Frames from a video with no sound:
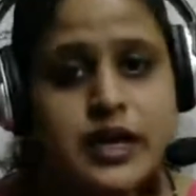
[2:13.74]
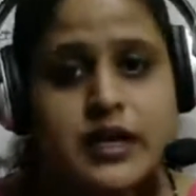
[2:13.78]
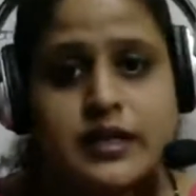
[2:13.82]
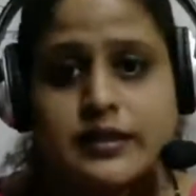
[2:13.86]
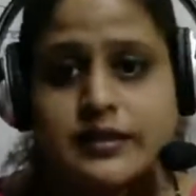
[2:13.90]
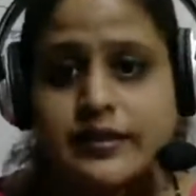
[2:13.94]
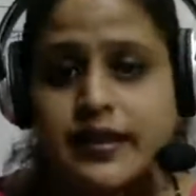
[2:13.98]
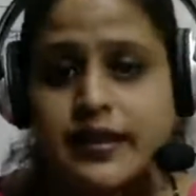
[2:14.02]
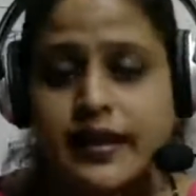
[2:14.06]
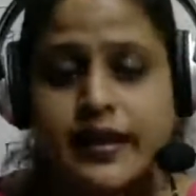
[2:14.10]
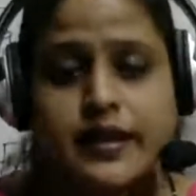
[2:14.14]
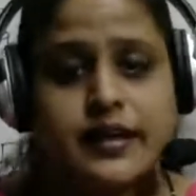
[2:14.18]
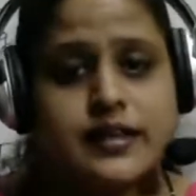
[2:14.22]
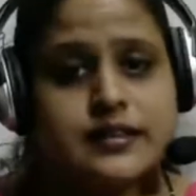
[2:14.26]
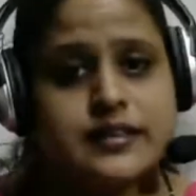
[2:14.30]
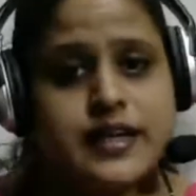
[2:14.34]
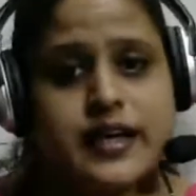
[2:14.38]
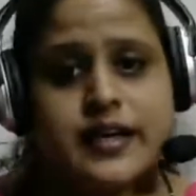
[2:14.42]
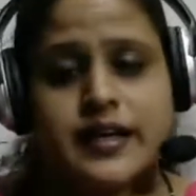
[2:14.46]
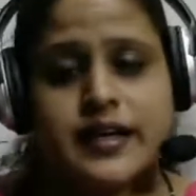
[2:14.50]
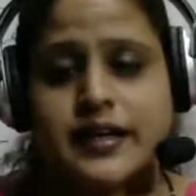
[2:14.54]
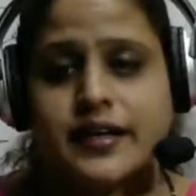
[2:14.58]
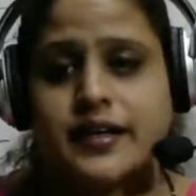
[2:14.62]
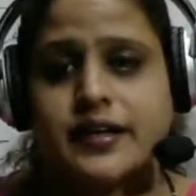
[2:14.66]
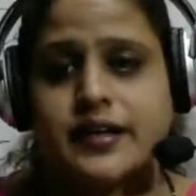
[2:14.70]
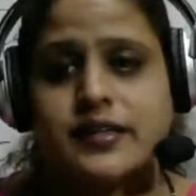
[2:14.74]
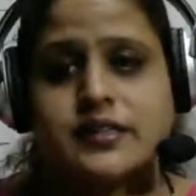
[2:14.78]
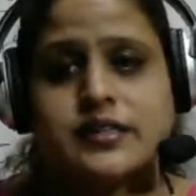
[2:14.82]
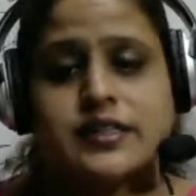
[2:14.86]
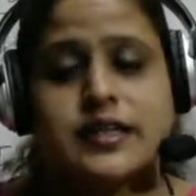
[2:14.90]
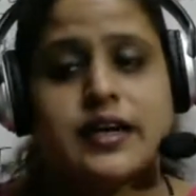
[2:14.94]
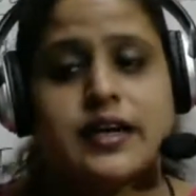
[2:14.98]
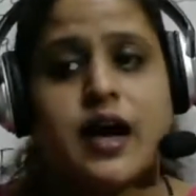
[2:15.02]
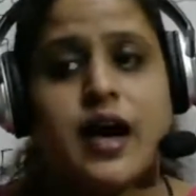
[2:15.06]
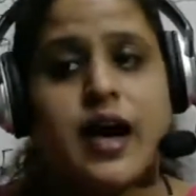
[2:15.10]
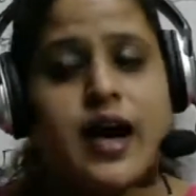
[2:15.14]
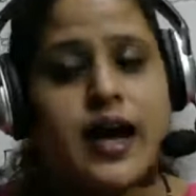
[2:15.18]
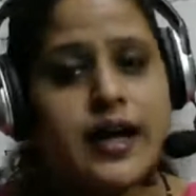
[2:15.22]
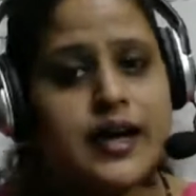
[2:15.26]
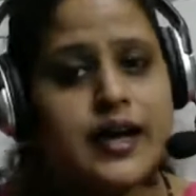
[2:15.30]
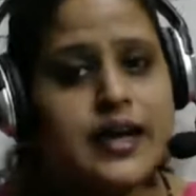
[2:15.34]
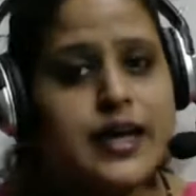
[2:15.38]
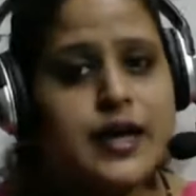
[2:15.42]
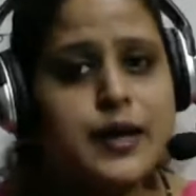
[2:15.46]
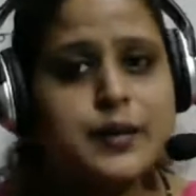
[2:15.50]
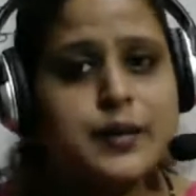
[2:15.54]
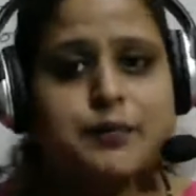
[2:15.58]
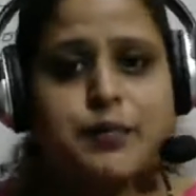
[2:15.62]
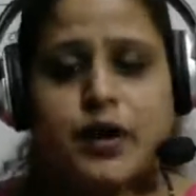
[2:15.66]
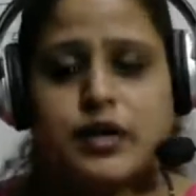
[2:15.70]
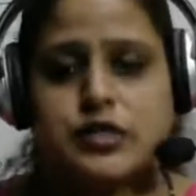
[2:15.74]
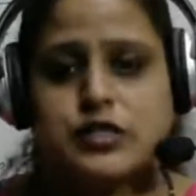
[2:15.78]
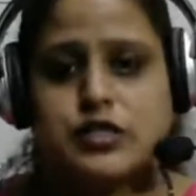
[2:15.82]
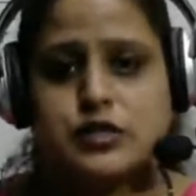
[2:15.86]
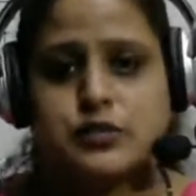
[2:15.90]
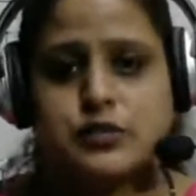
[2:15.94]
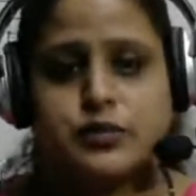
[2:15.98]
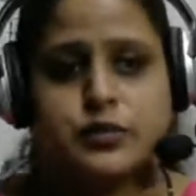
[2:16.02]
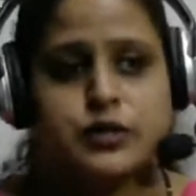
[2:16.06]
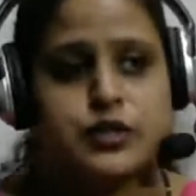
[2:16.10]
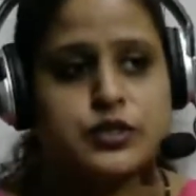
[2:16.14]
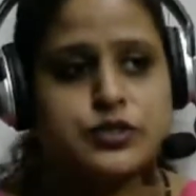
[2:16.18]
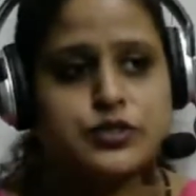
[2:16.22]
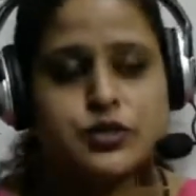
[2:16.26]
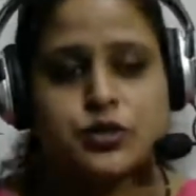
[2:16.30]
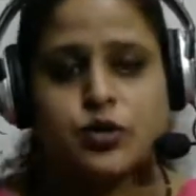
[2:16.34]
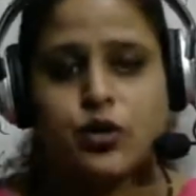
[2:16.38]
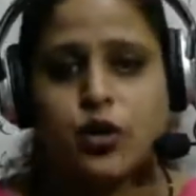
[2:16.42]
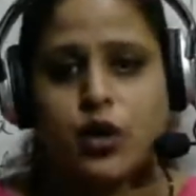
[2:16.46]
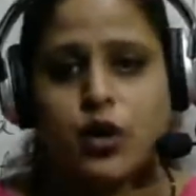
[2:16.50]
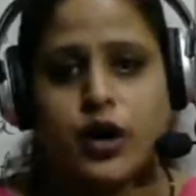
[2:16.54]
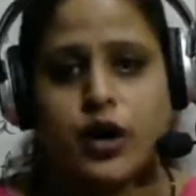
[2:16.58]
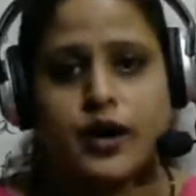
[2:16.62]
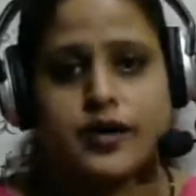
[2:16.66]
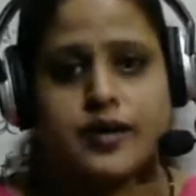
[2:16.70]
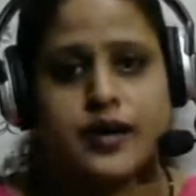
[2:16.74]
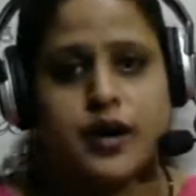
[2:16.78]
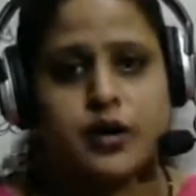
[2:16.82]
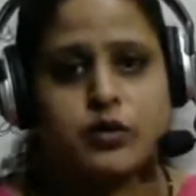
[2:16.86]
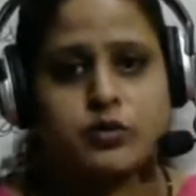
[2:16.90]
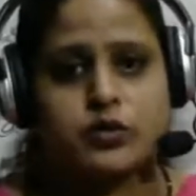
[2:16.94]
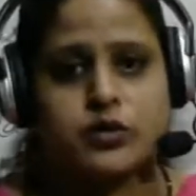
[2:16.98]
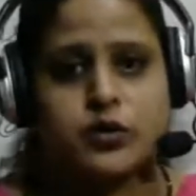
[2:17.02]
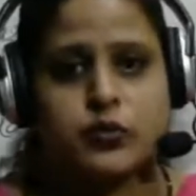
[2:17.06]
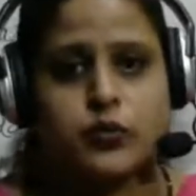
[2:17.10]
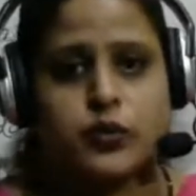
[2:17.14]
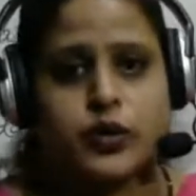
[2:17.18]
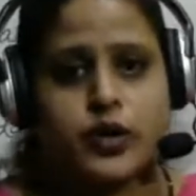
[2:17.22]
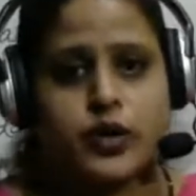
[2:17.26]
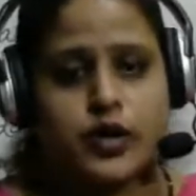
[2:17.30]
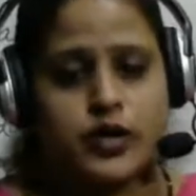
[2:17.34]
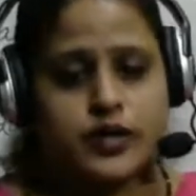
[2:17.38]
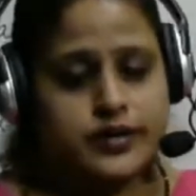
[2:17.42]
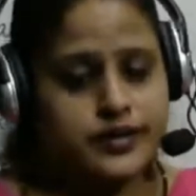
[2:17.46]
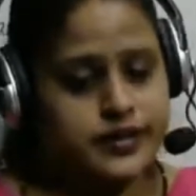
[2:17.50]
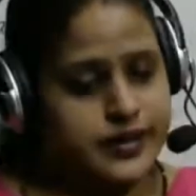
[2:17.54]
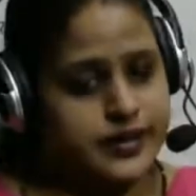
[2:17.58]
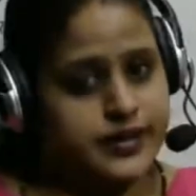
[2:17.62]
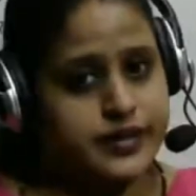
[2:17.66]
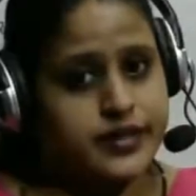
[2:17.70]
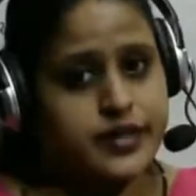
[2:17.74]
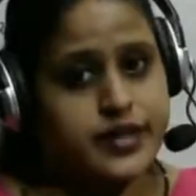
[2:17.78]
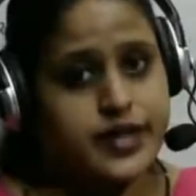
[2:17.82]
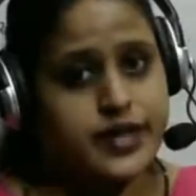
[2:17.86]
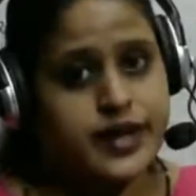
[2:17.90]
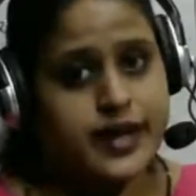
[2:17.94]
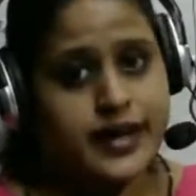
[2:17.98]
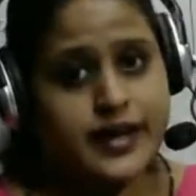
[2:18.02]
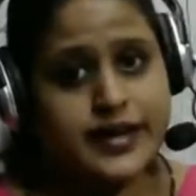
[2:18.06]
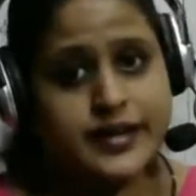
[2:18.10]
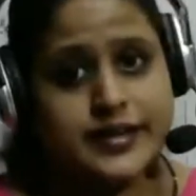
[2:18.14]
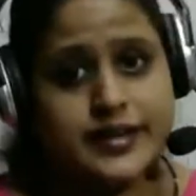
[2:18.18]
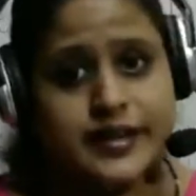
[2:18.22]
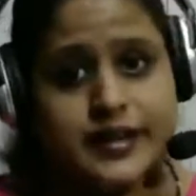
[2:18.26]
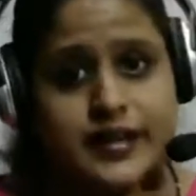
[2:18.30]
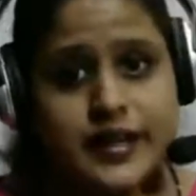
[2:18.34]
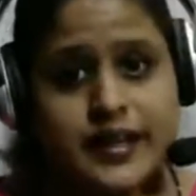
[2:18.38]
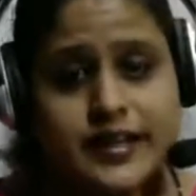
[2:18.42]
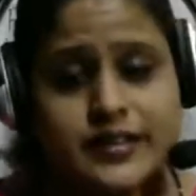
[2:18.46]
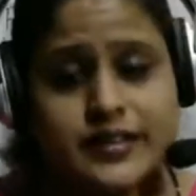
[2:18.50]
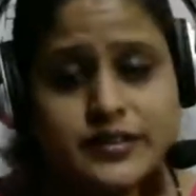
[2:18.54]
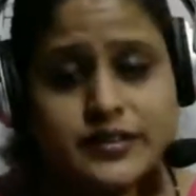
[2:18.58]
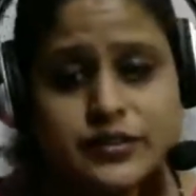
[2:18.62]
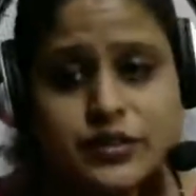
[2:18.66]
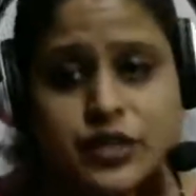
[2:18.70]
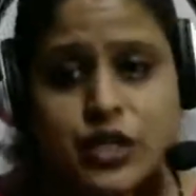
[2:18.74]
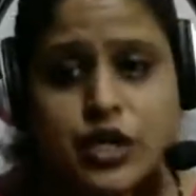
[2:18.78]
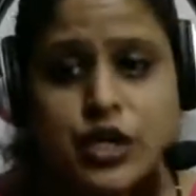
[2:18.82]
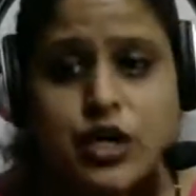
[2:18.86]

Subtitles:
think that it is highly impossible to go around the world in 80 days.